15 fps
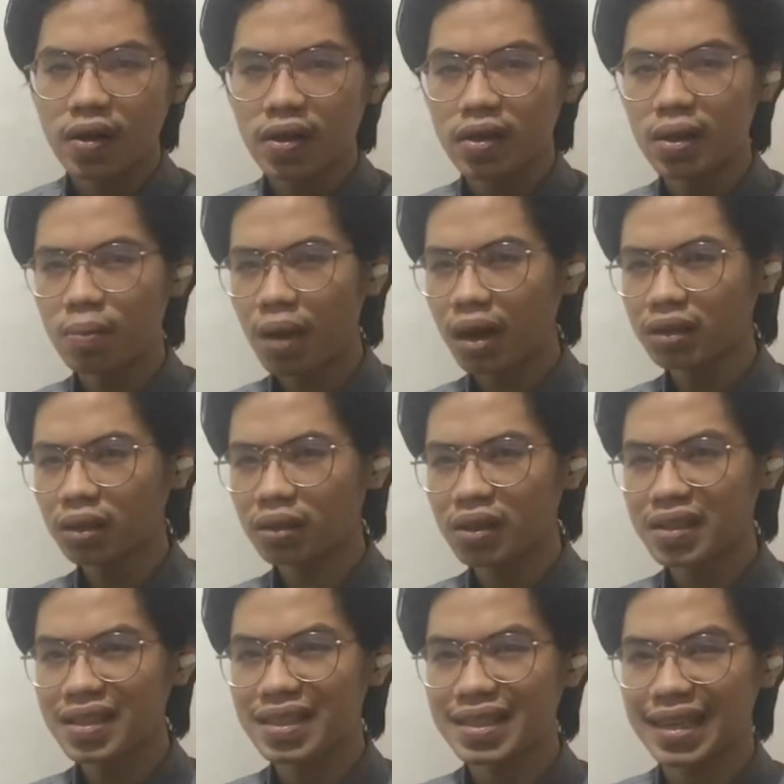The model
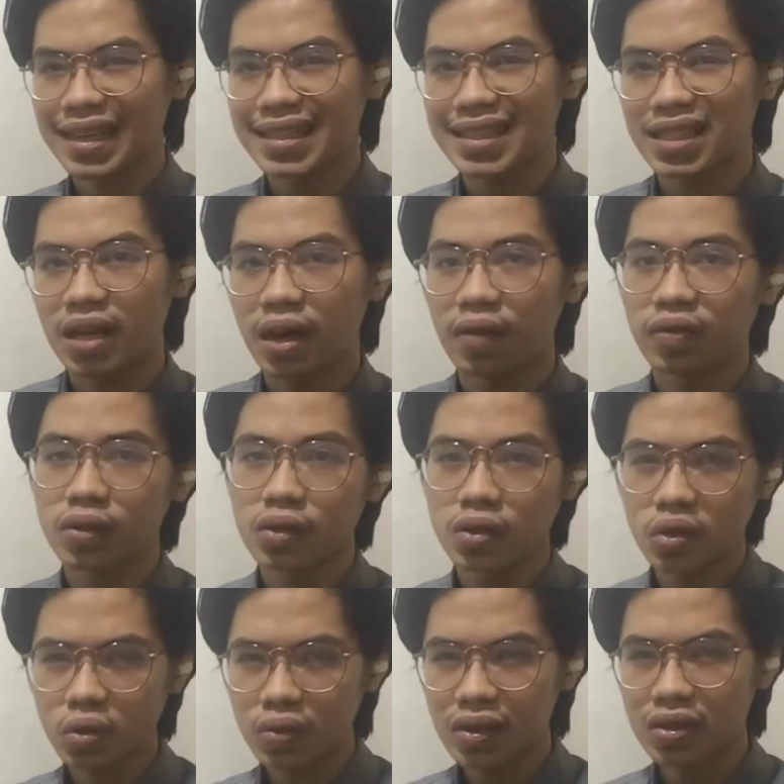consists of
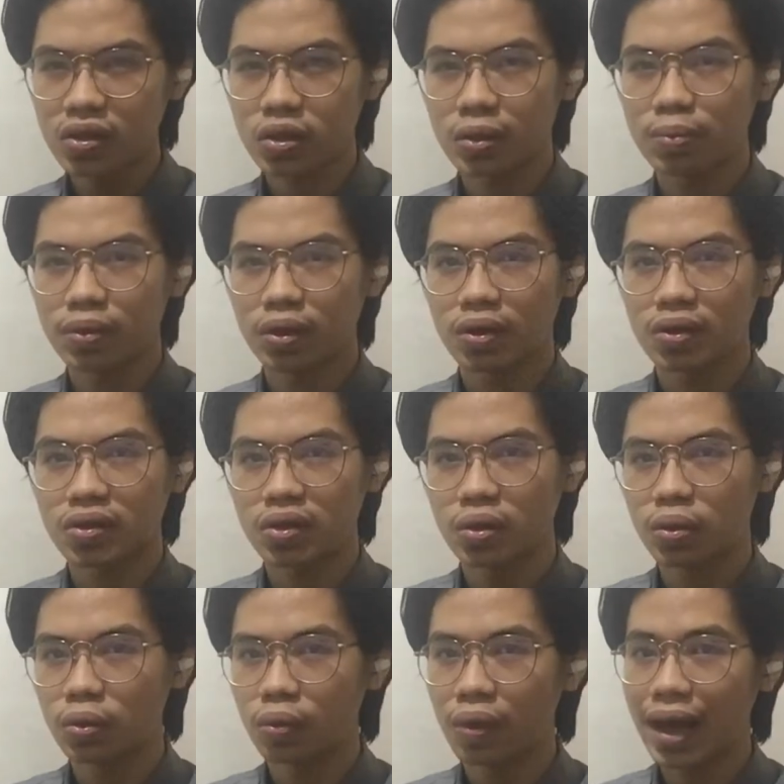two interpreters
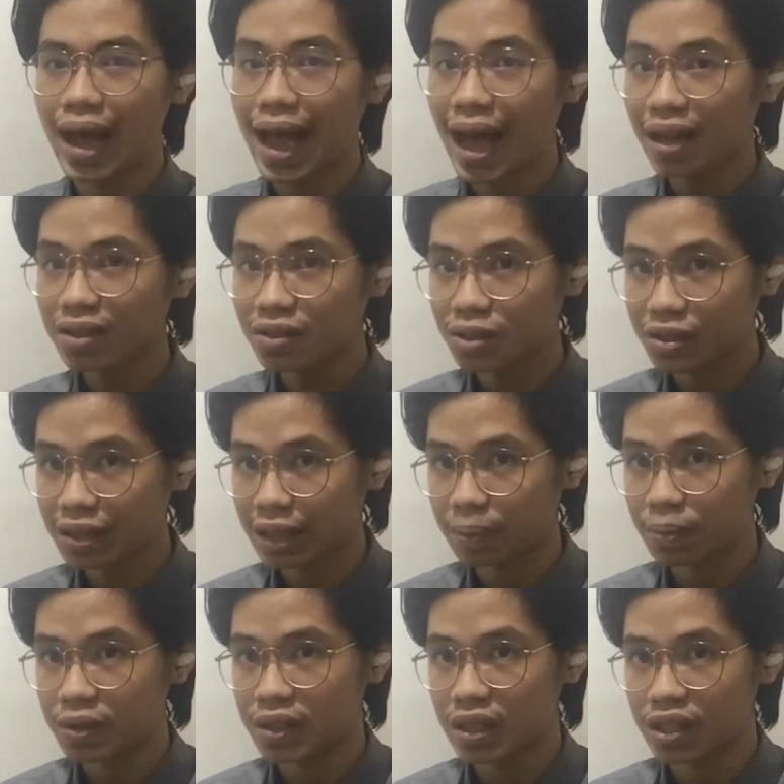who alternate
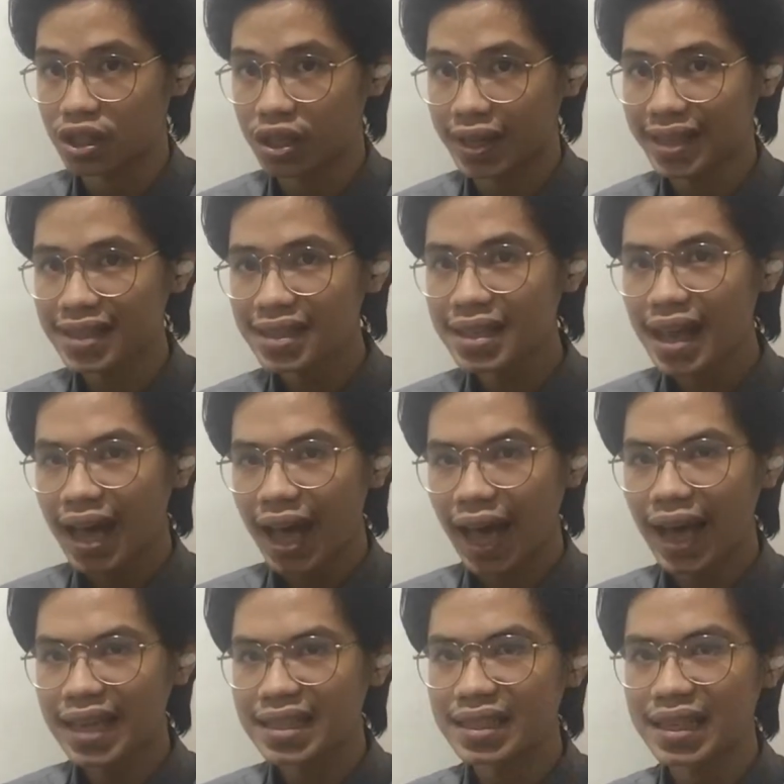positions
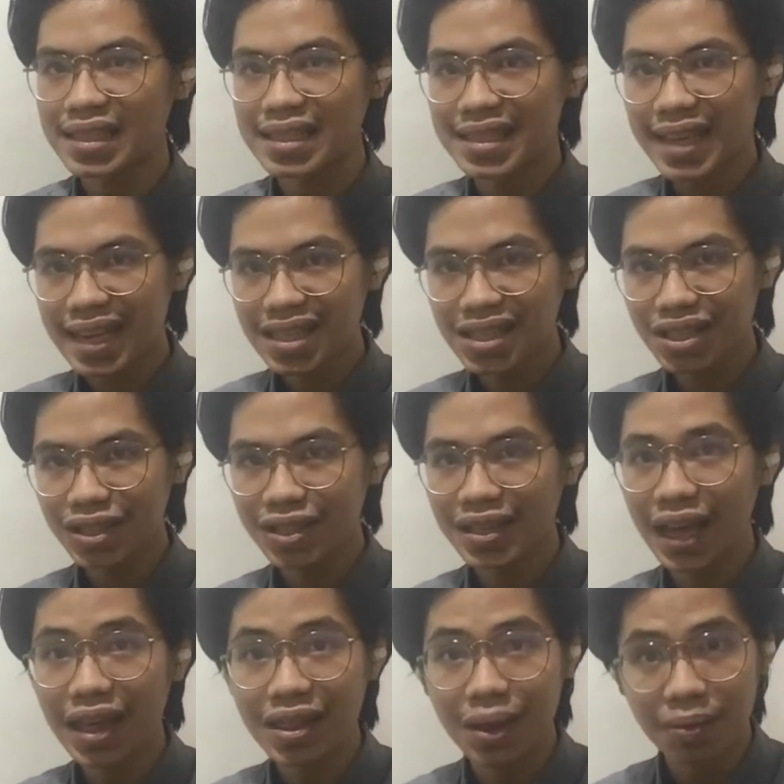as the sender
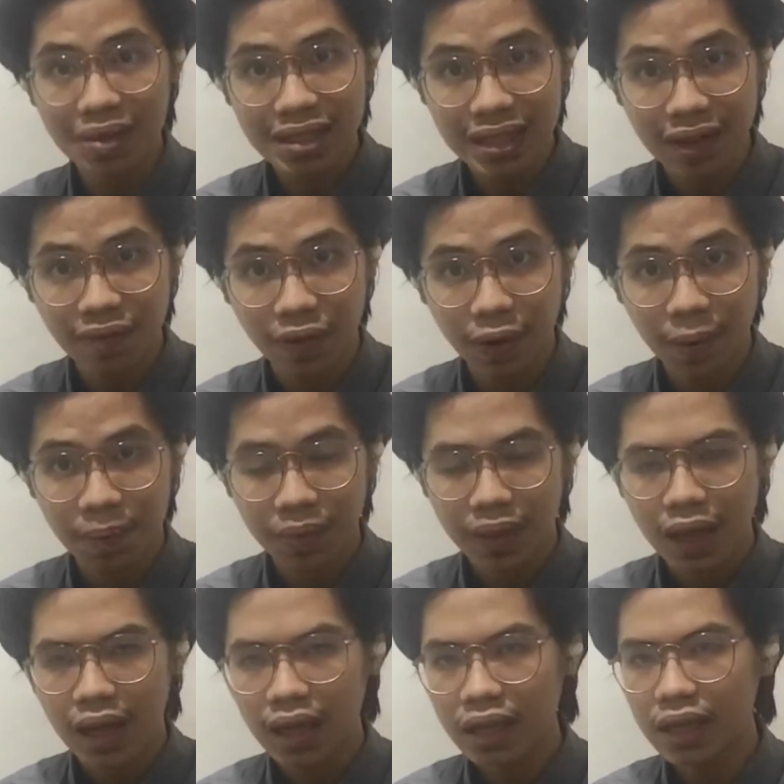and the receiver.
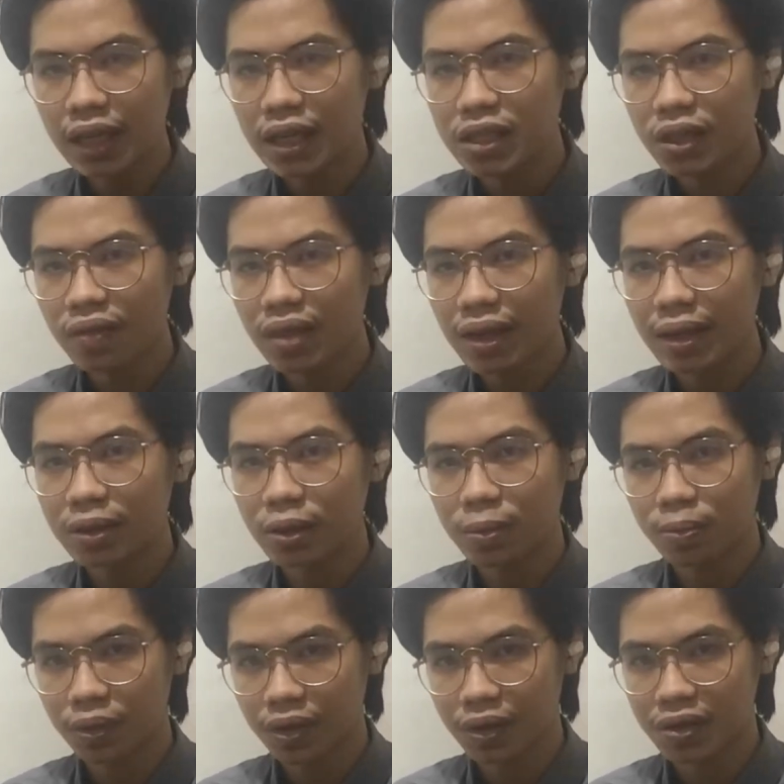Each of the
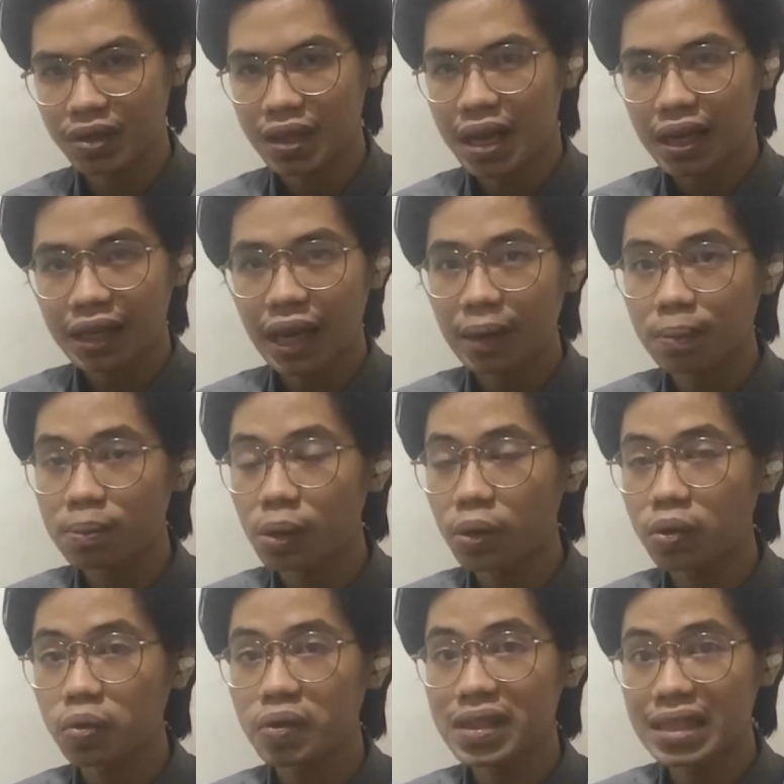interpreters can
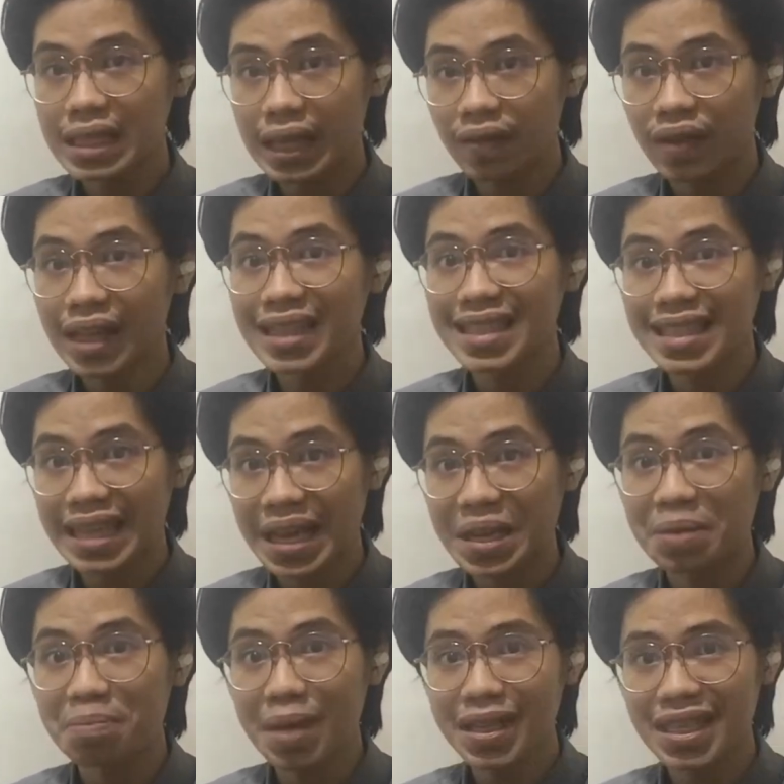both receive and
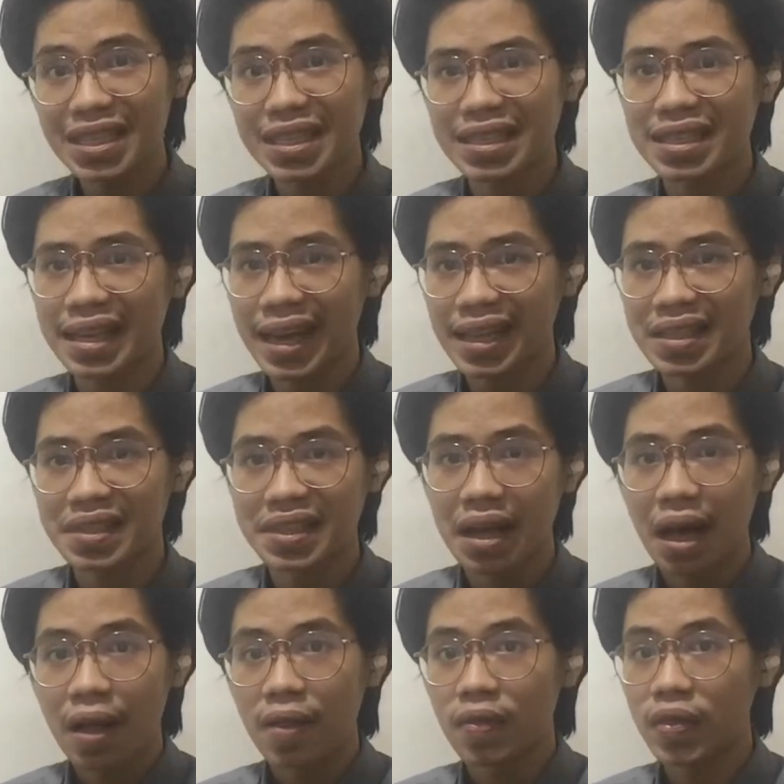send messages, hence,
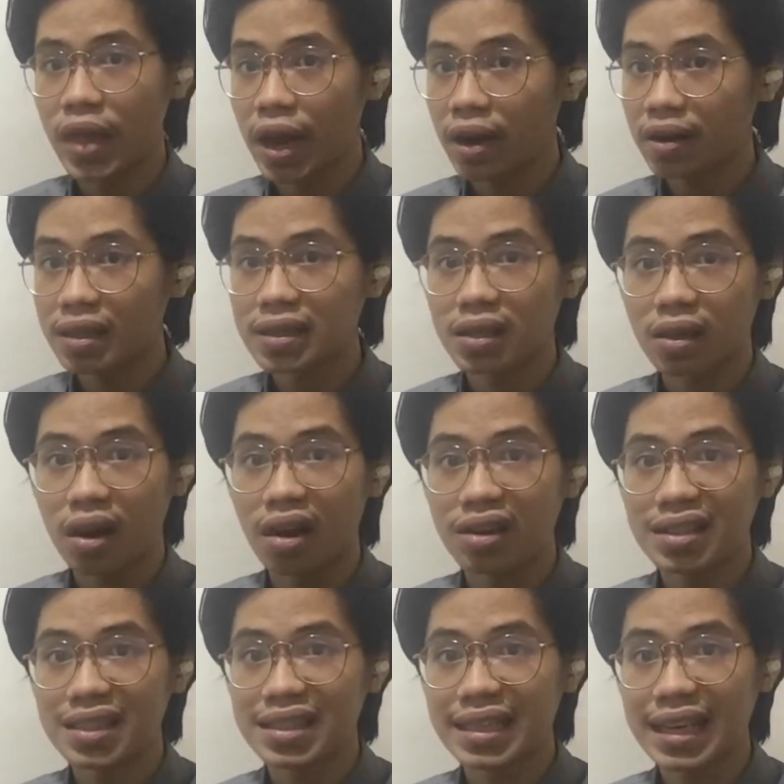there is a
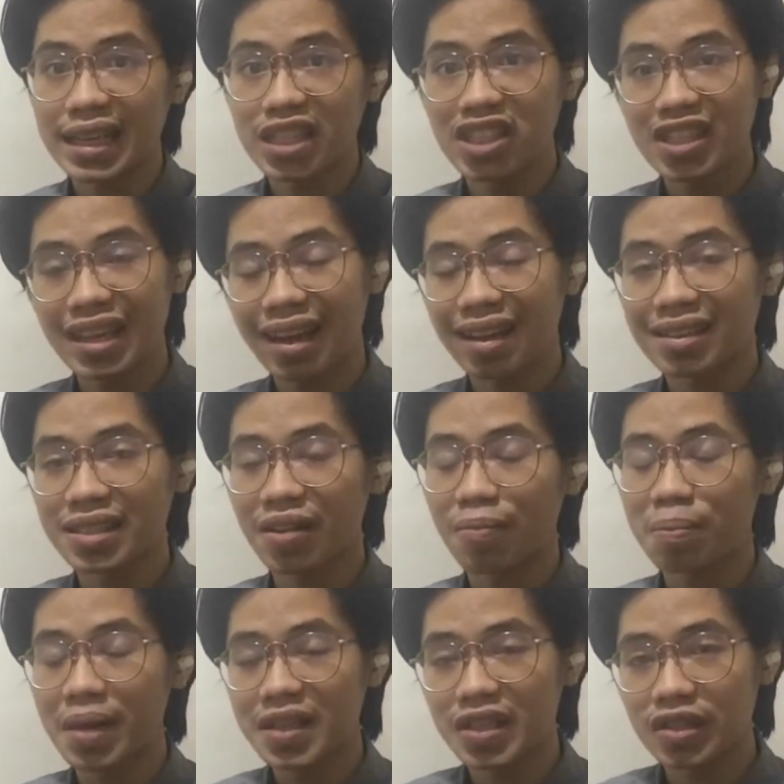constant exchange of
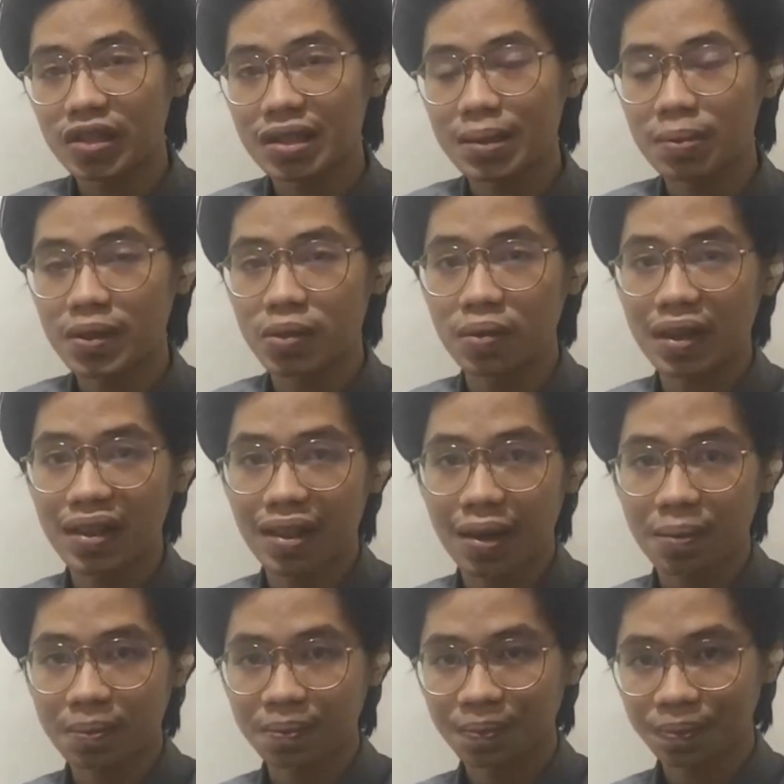messages between them.